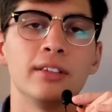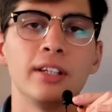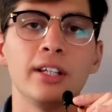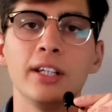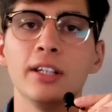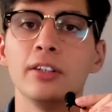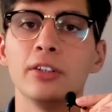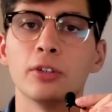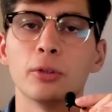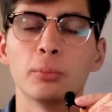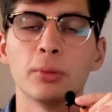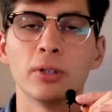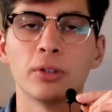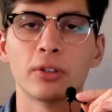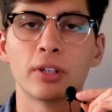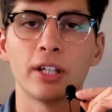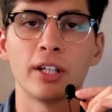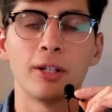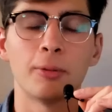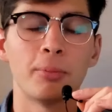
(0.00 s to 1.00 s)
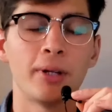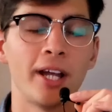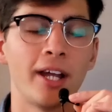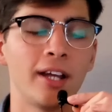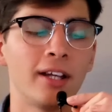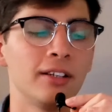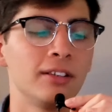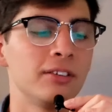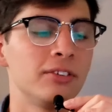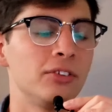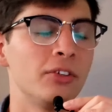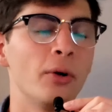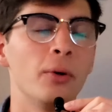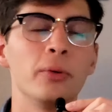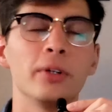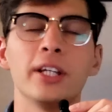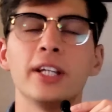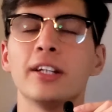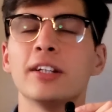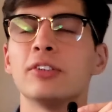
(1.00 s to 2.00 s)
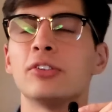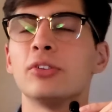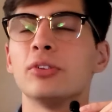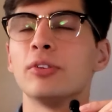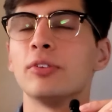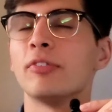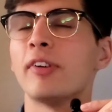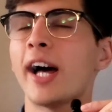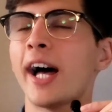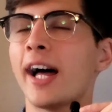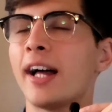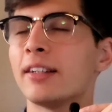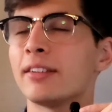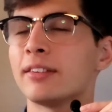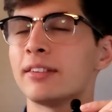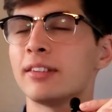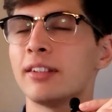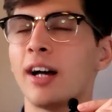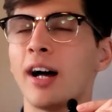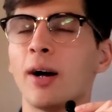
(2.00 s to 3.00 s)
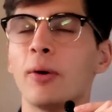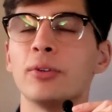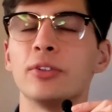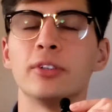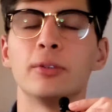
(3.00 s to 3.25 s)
heat your milk in a pan. Don't heat it too fast. I was